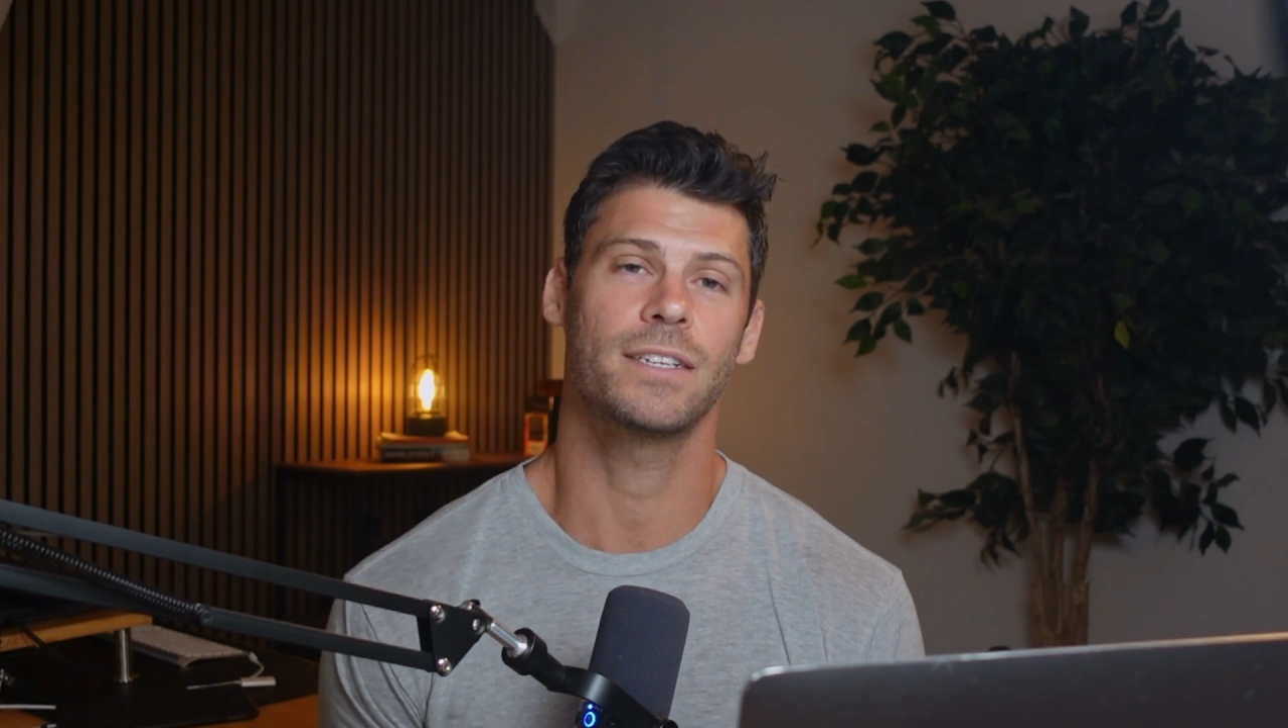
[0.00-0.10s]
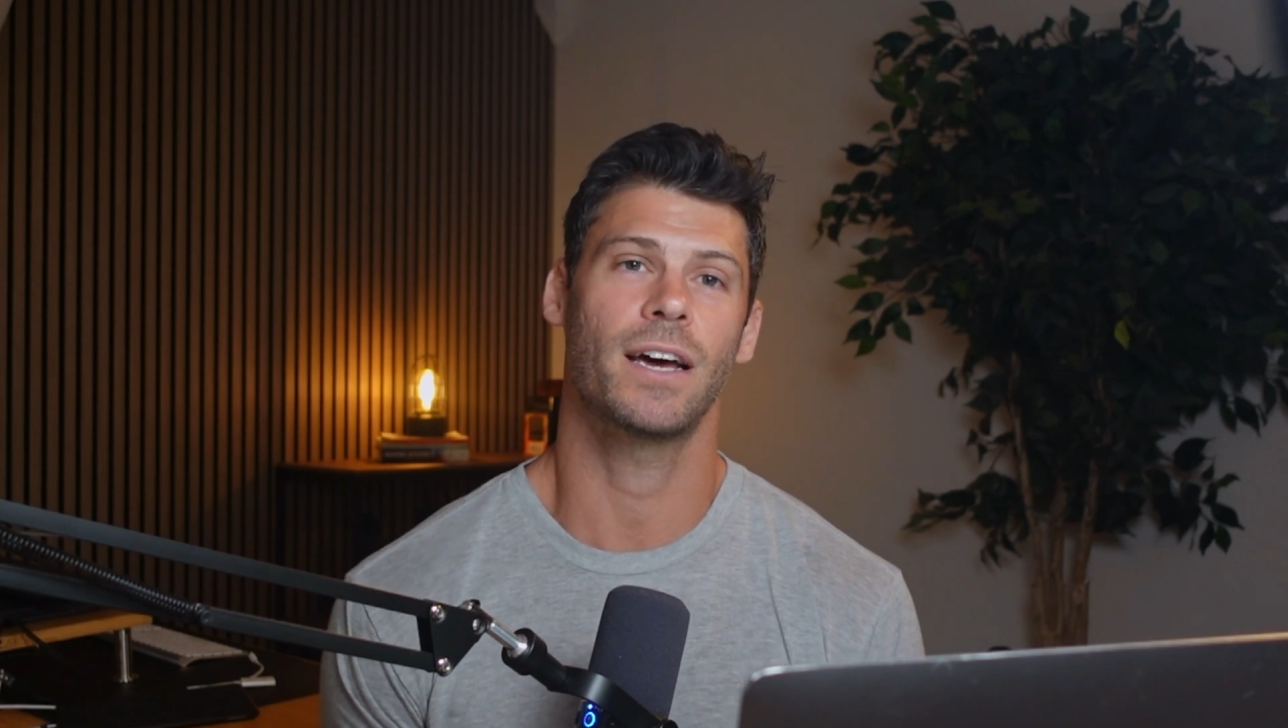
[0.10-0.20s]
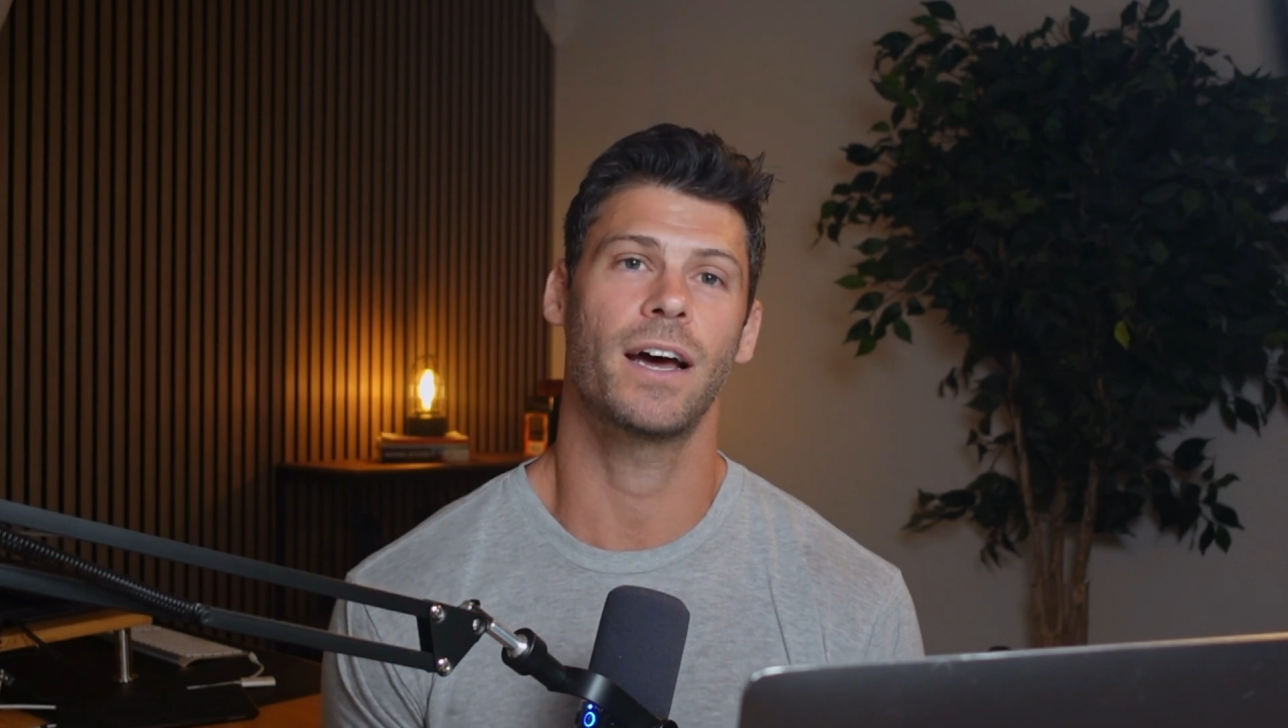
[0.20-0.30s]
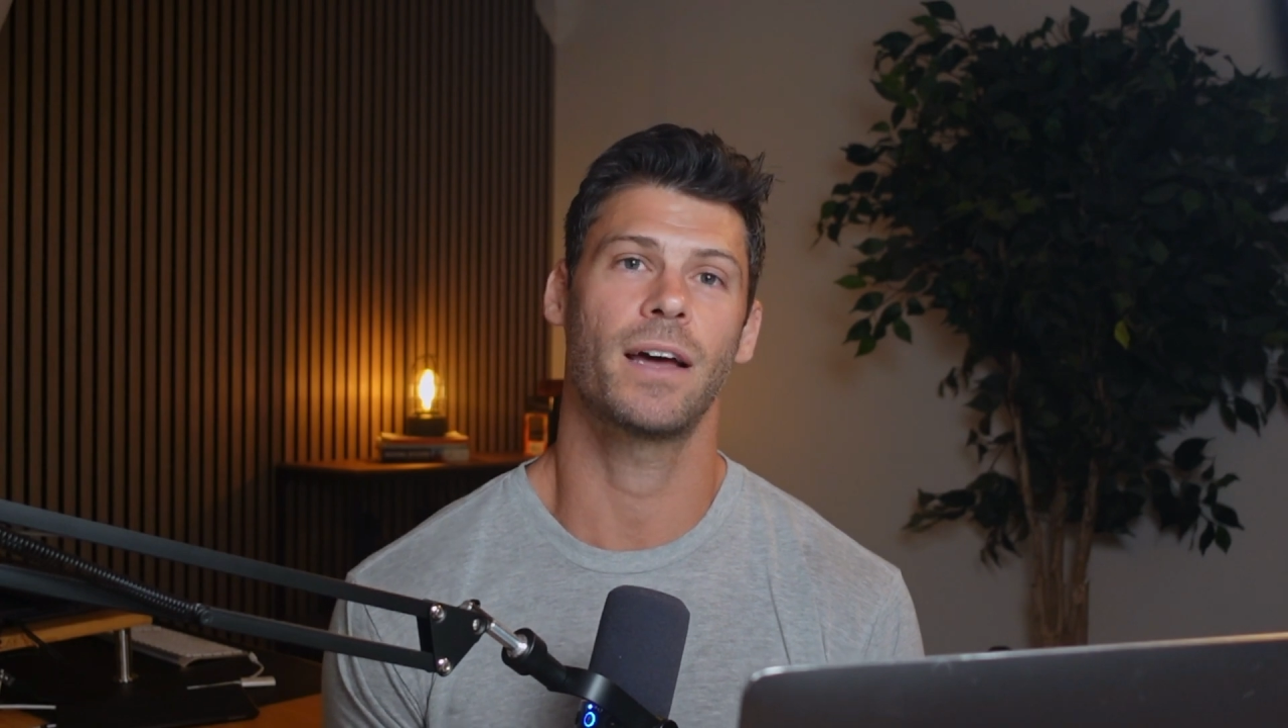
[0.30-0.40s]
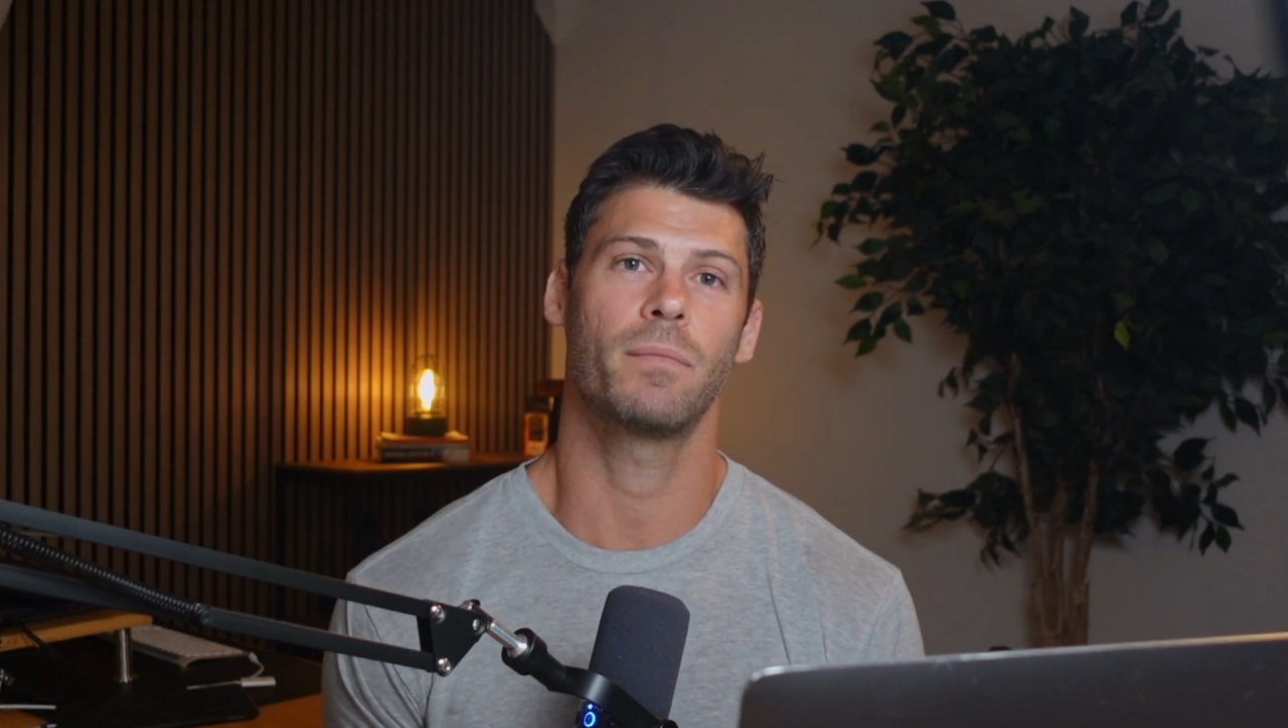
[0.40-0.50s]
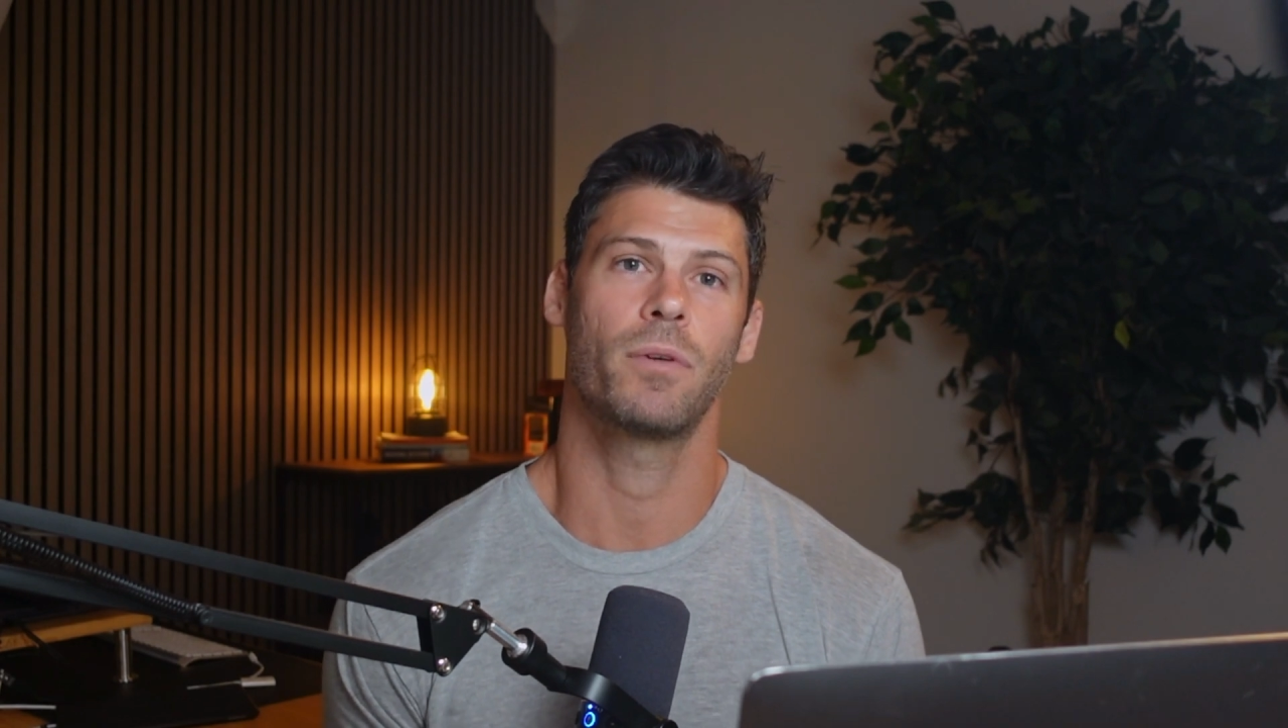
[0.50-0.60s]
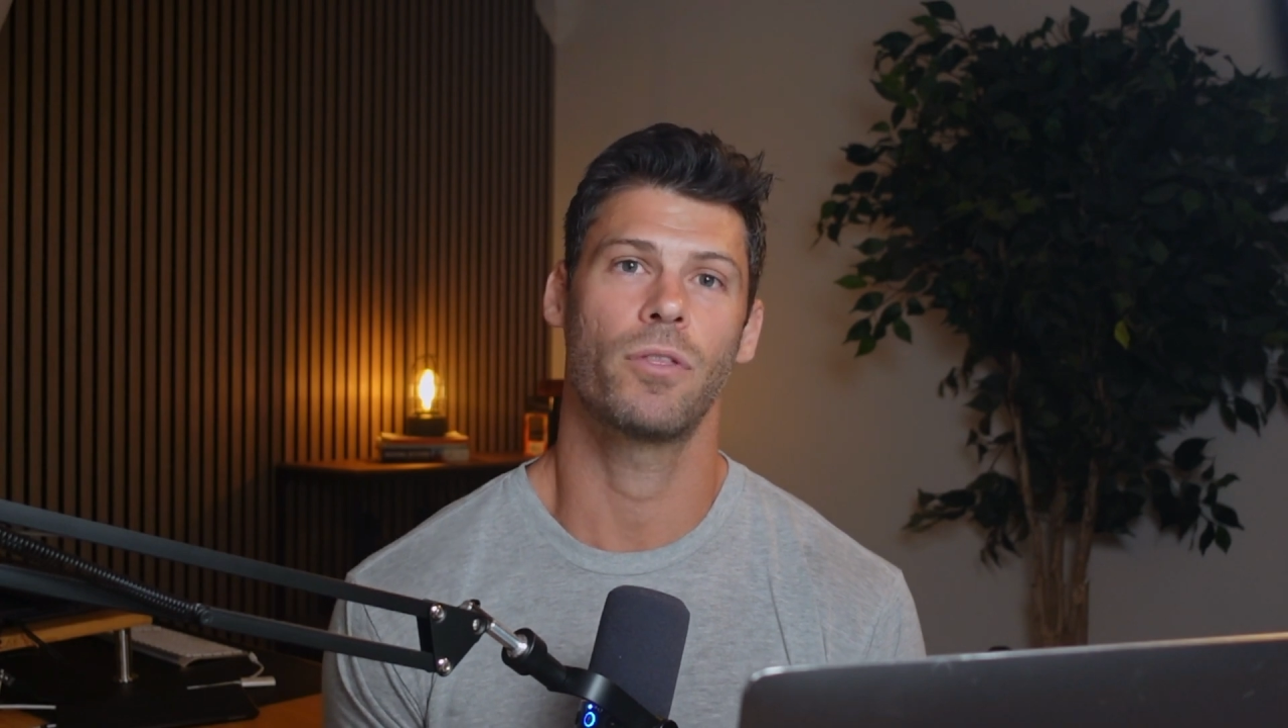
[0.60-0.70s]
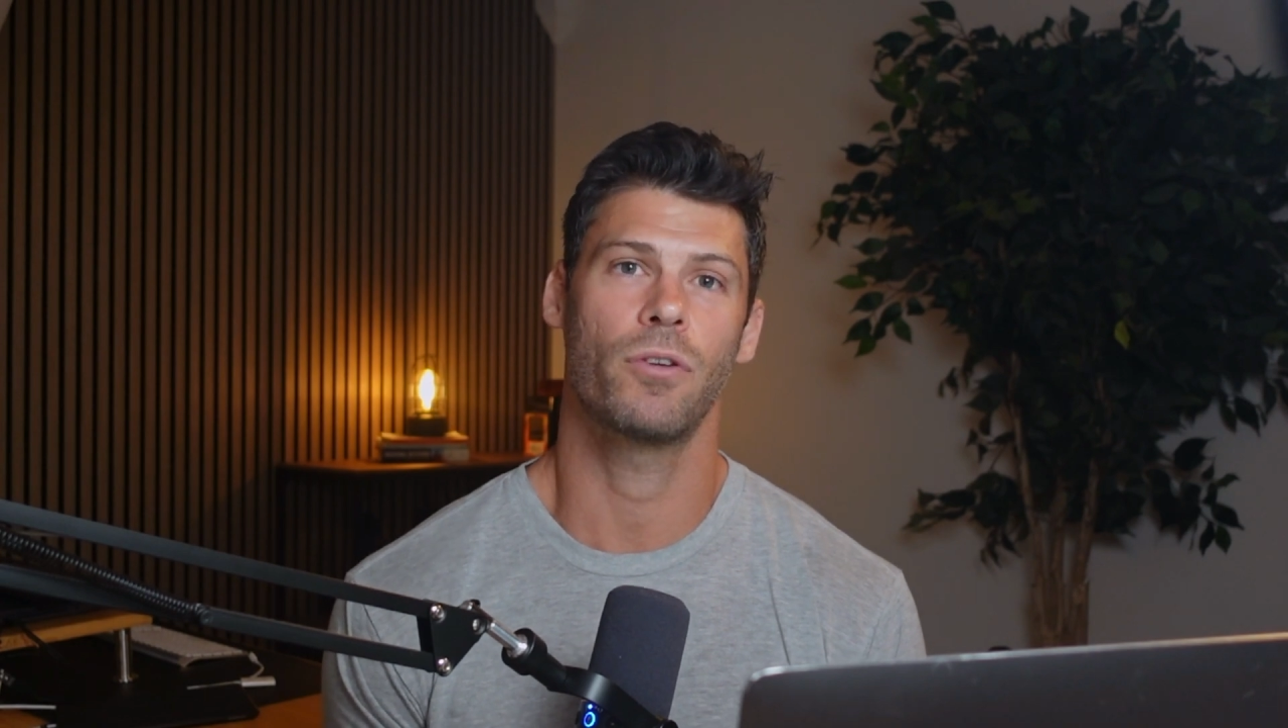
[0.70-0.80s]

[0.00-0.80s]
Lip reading: time,